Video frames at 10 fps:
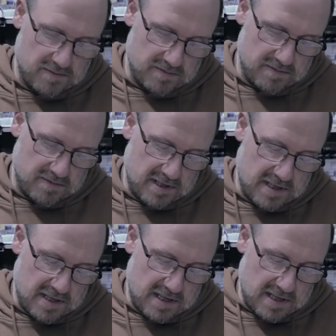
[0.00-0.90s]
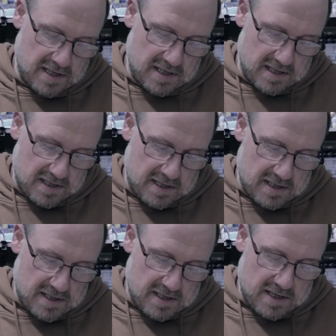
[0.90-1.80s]

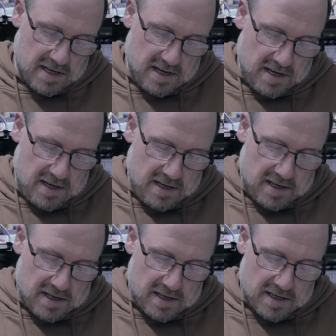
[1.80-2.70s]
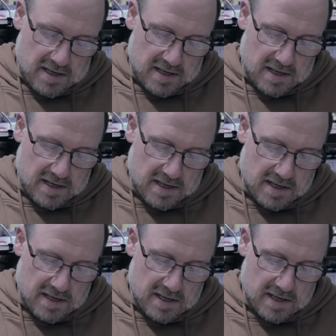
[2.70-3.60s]

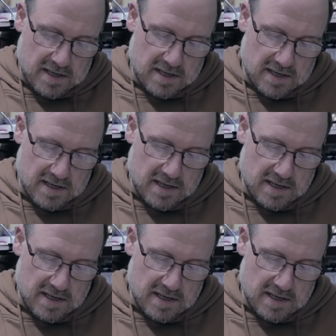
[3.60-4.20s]
Nothing is said.